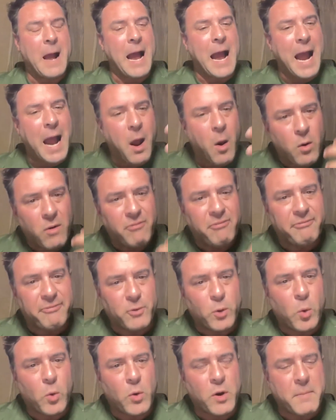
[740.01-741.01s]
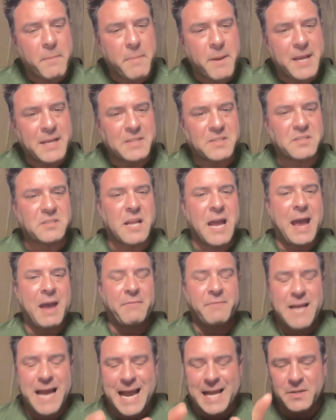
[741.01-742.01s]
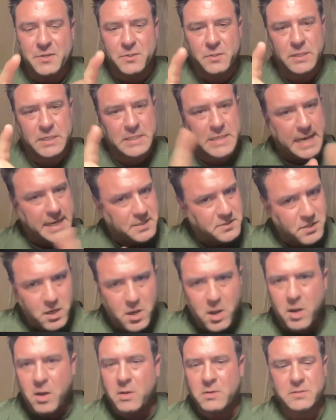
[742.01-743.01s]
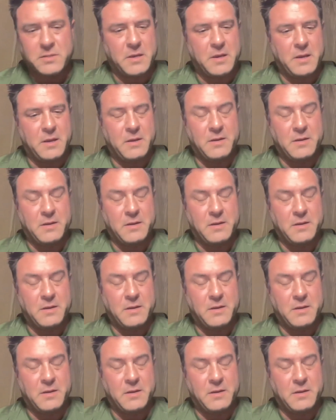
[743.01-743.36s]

Our Florida-based staff actually takes the calls,